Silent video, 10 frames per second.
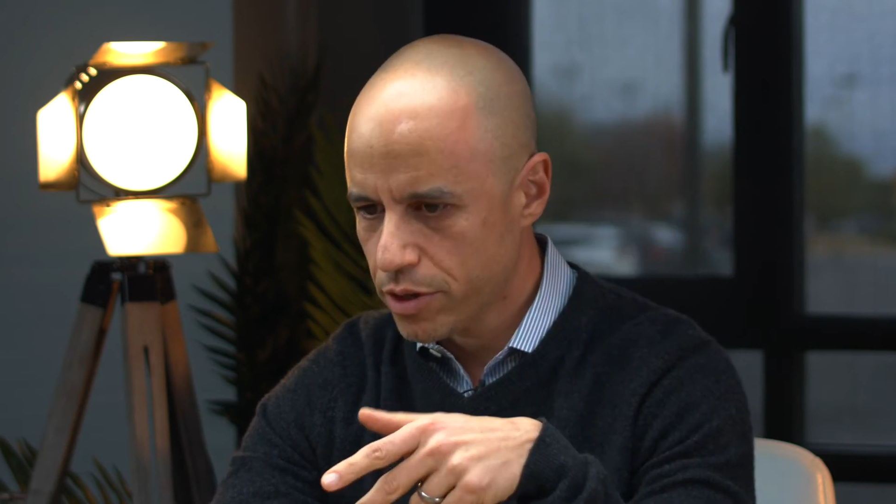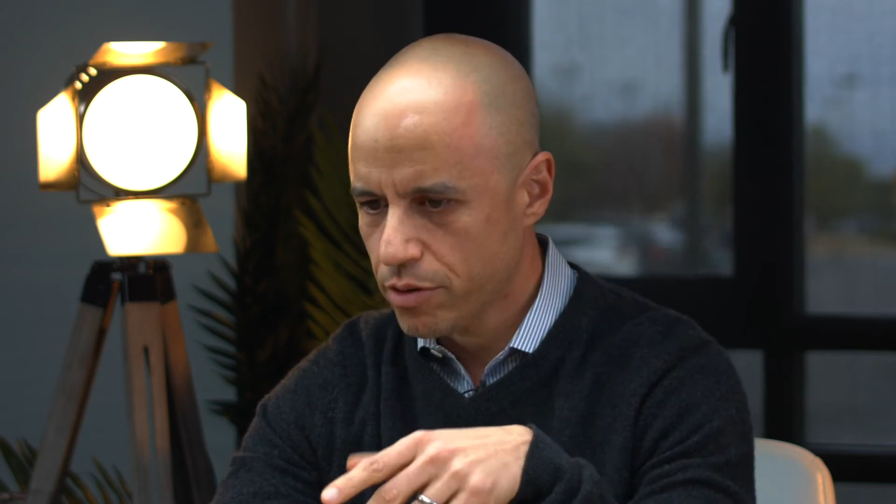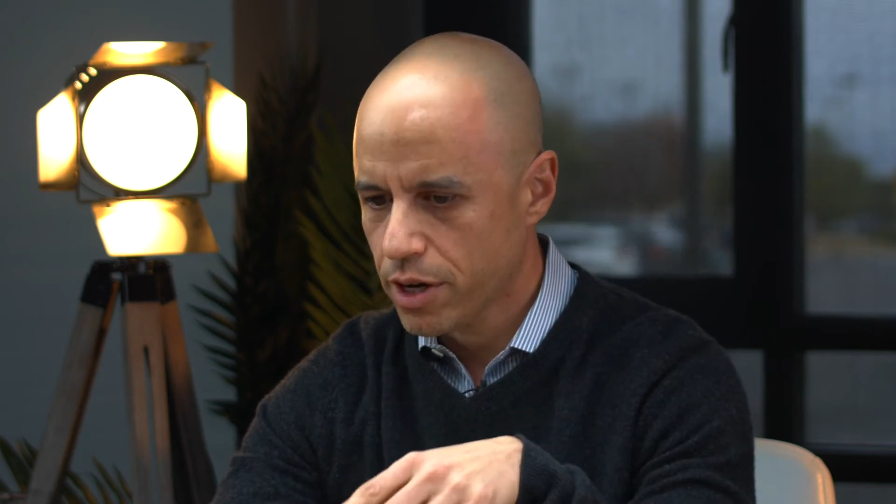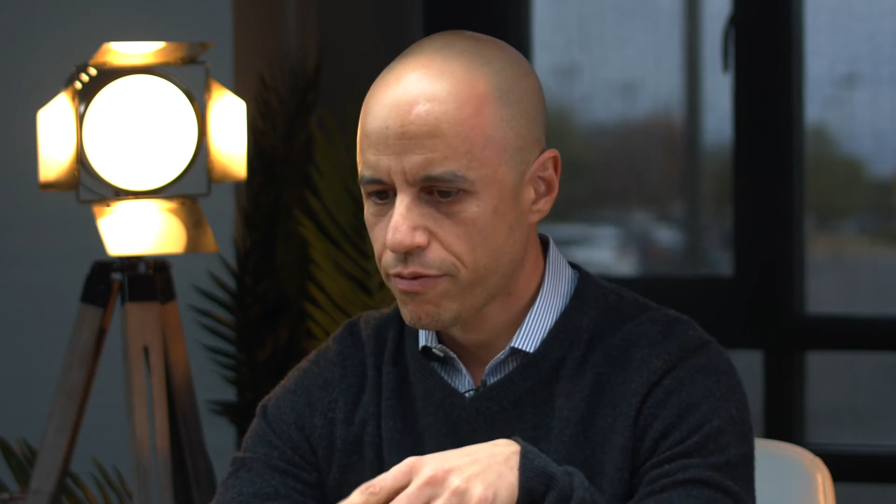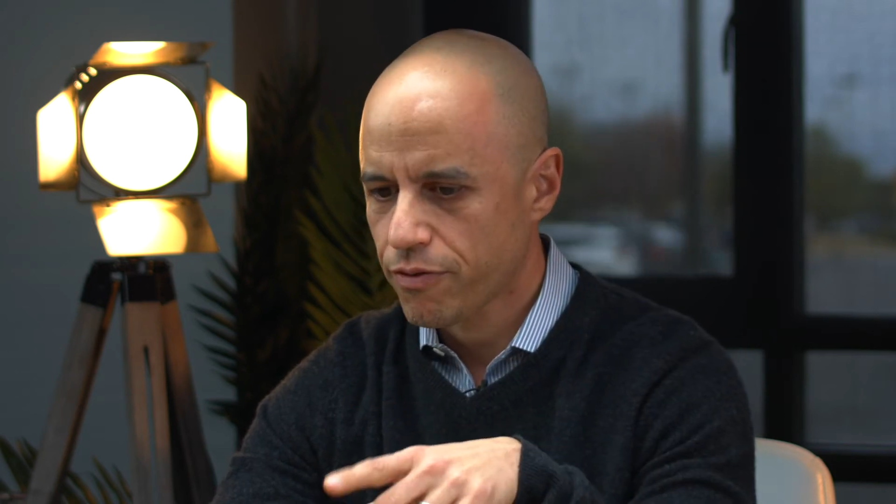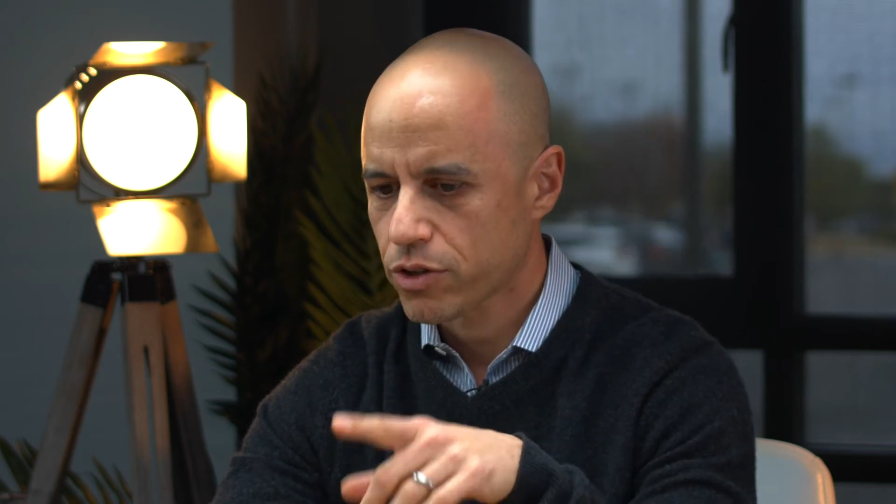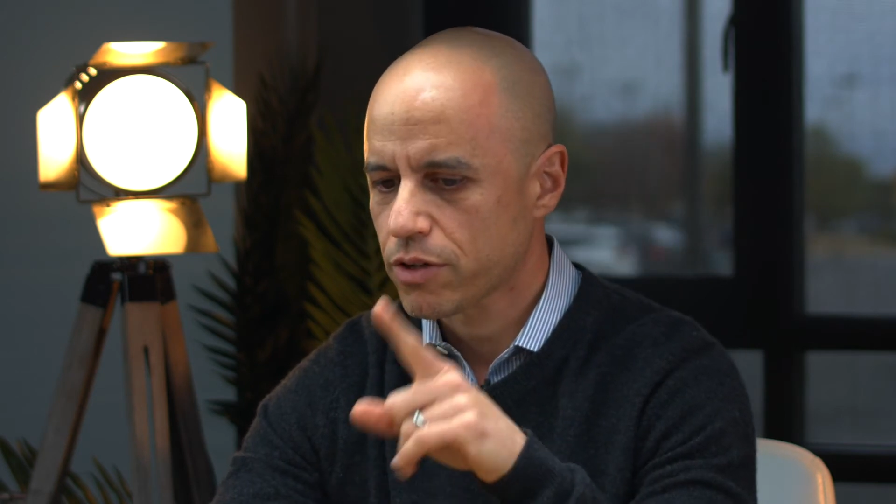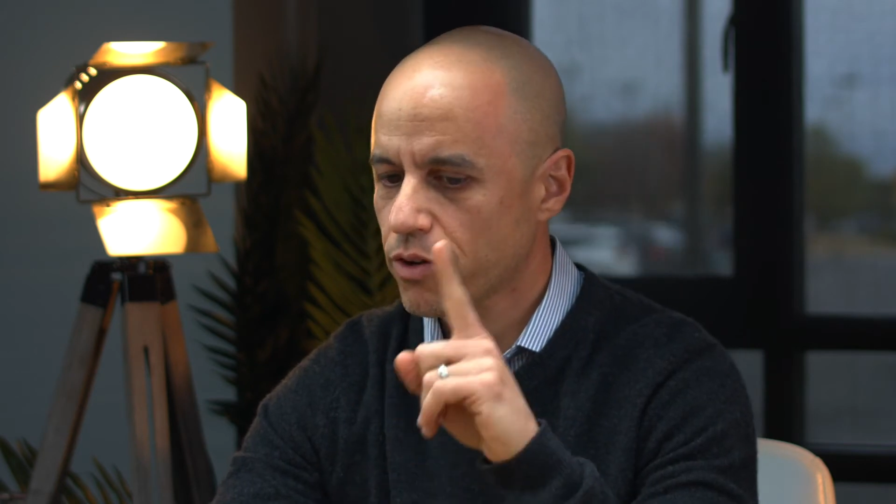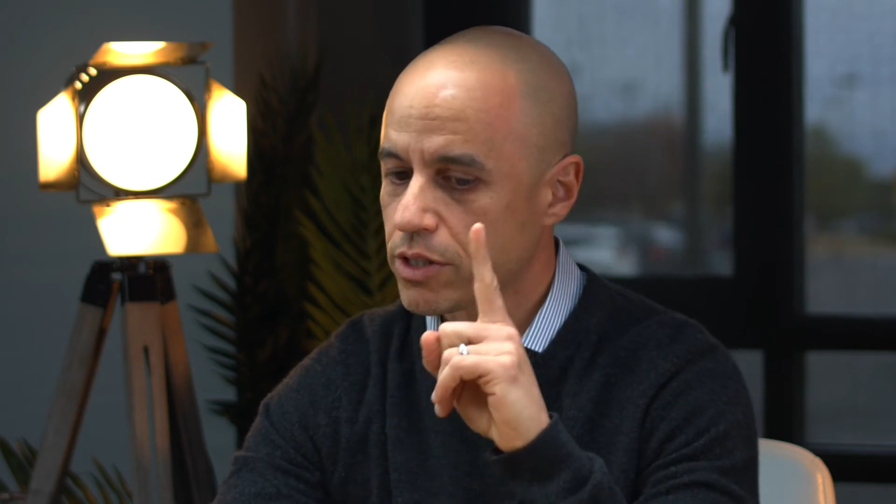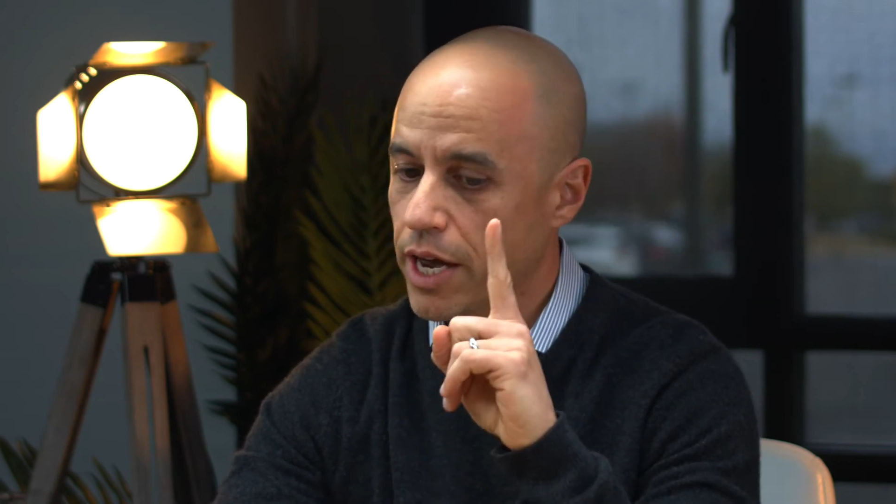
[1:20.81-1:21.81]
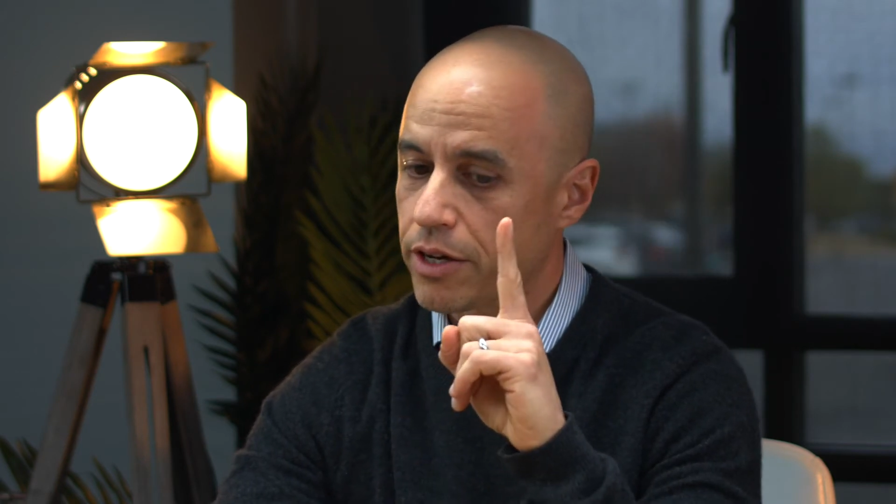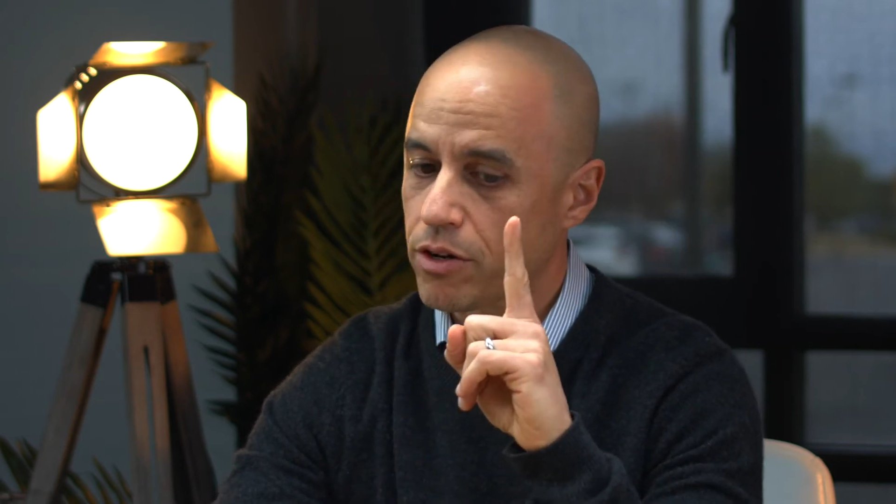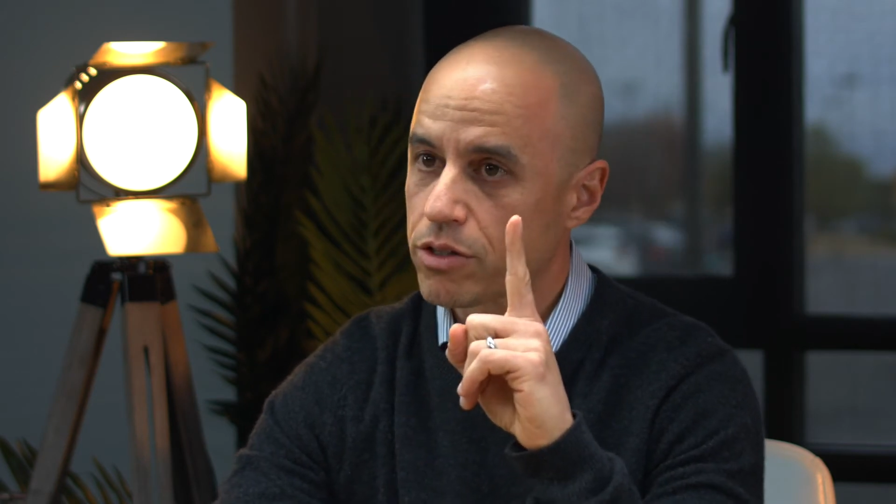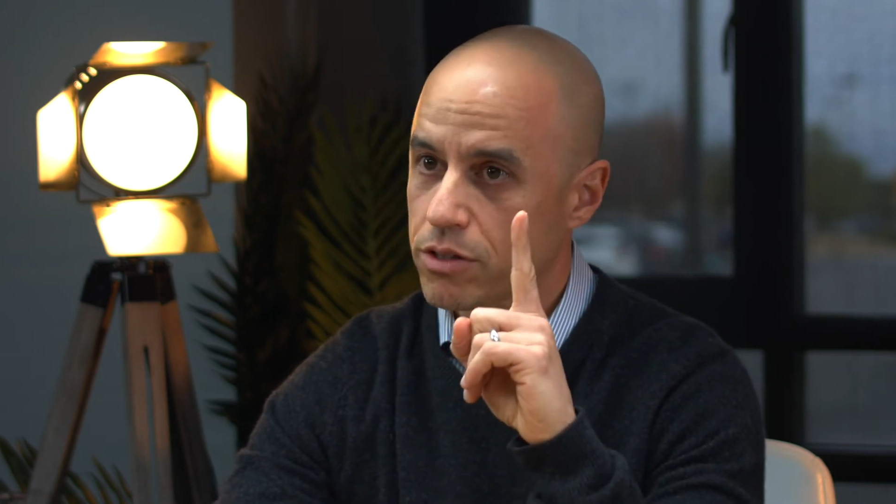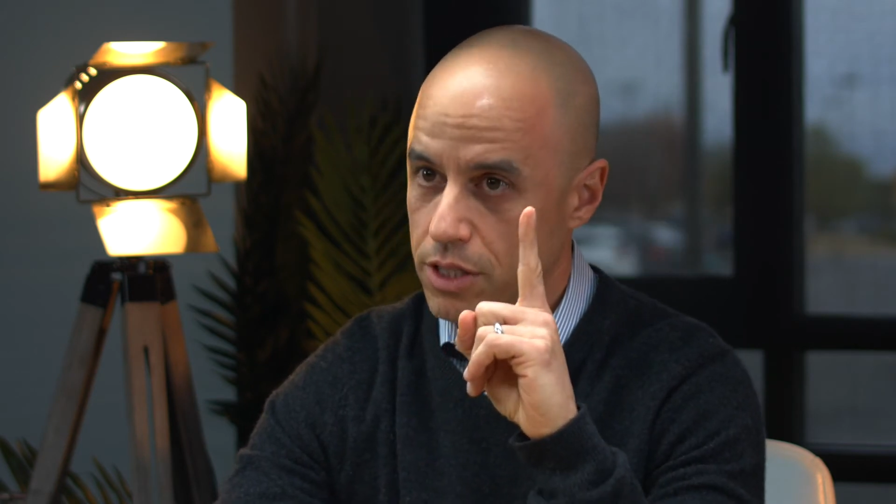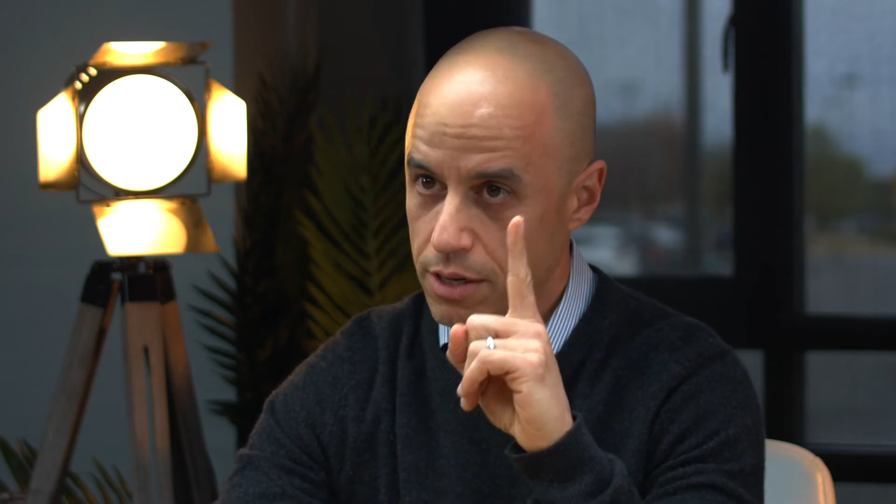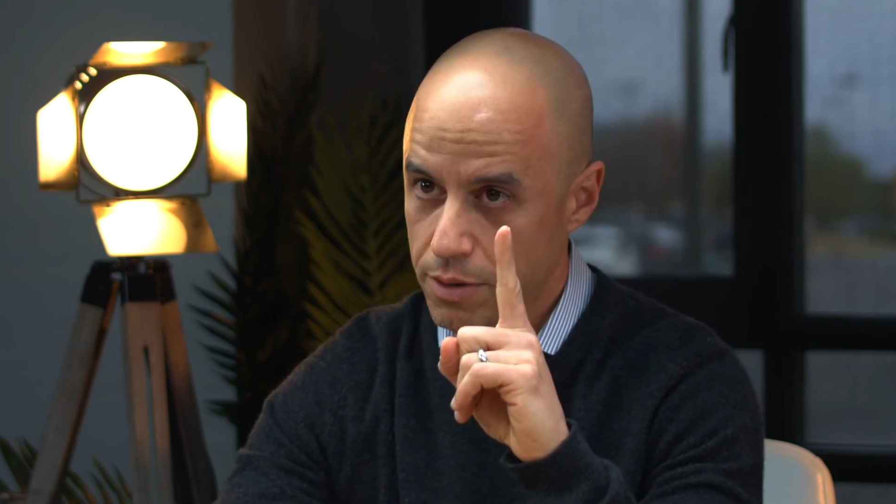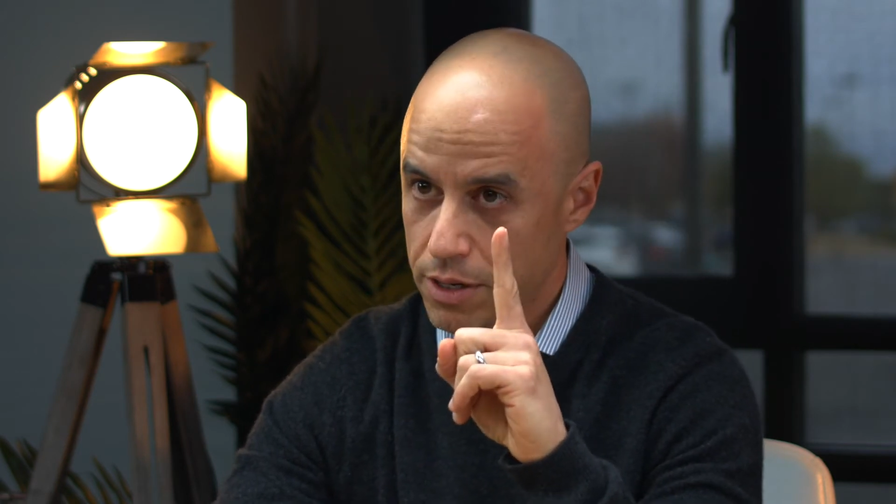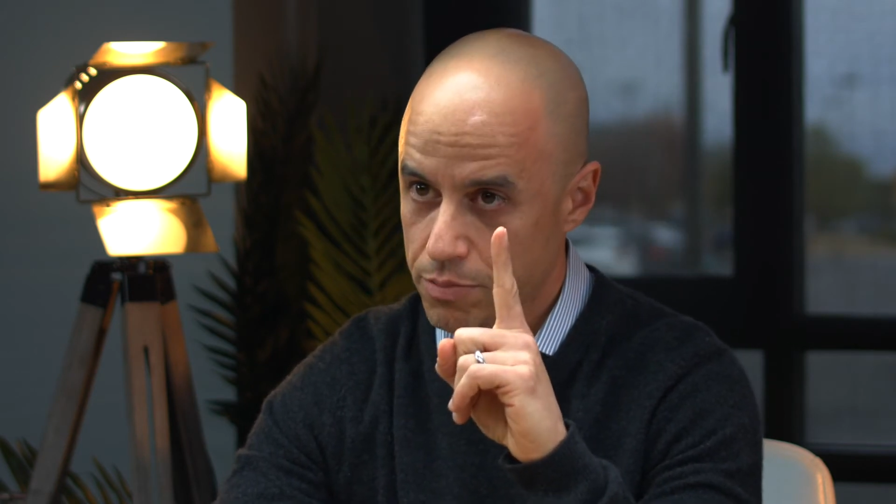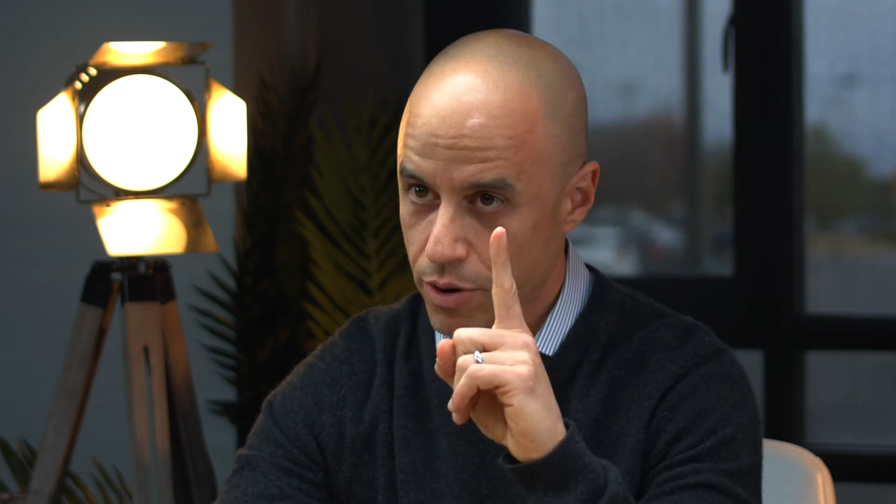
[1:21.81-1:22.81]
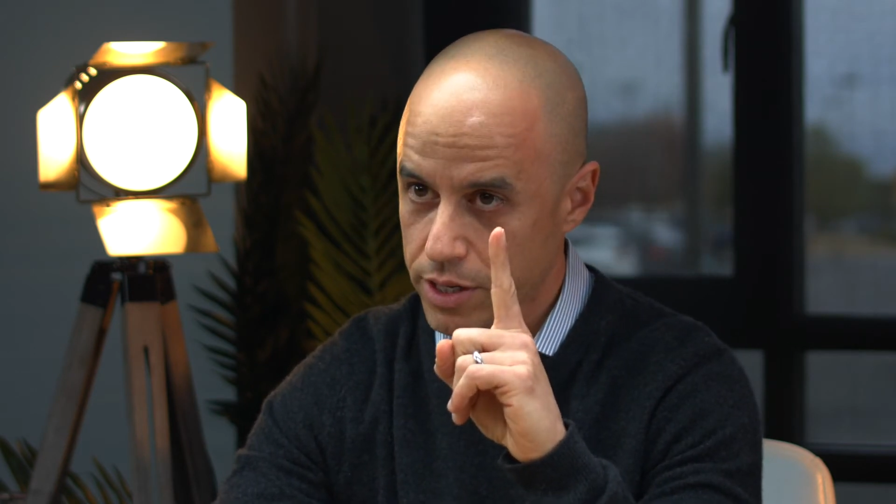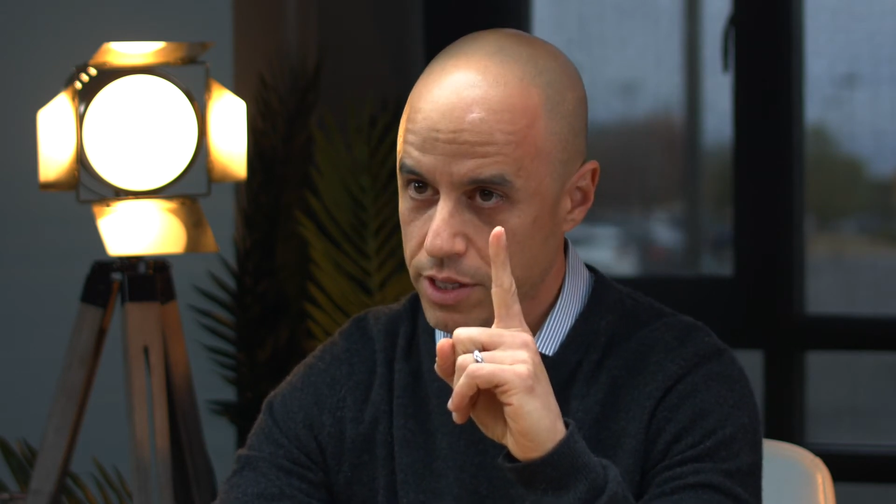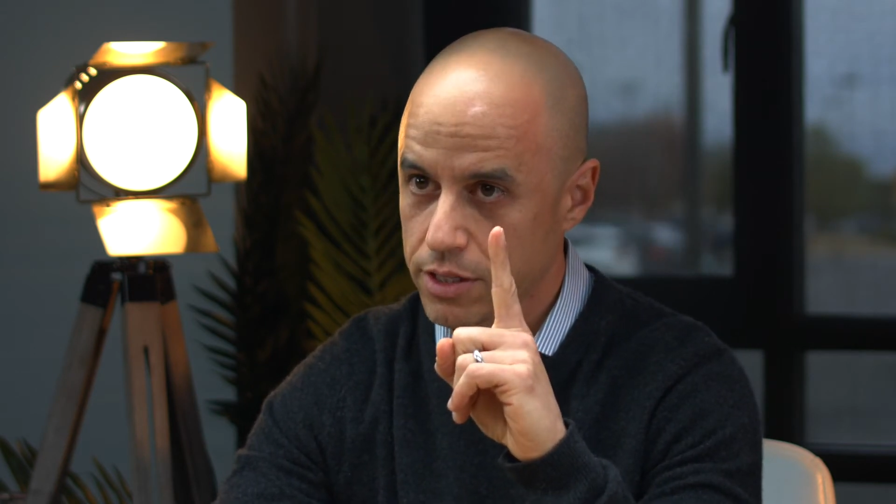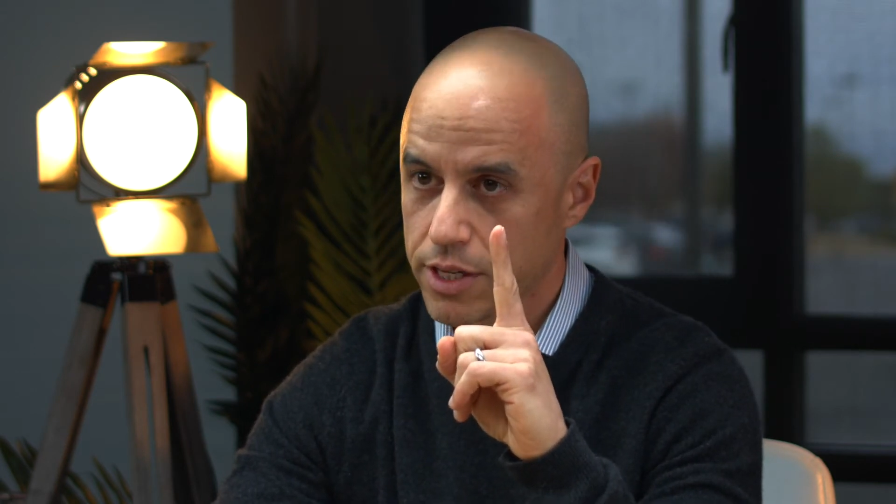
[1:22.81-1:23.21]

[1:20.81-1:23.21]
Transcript: you can first of all diagnose TB is present,